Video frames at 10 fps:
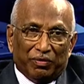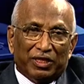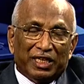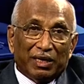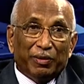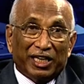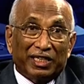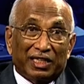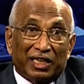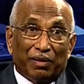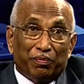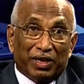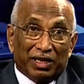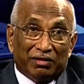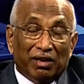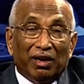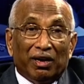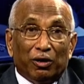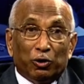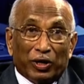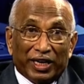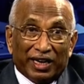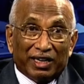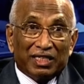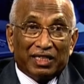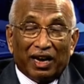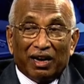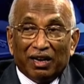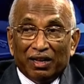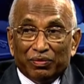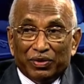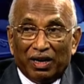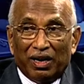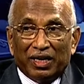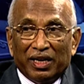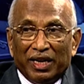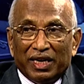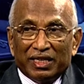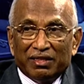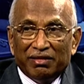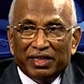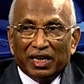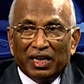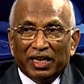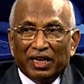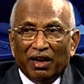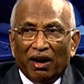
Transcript: the semiconductor companies, you can understand that it is nearly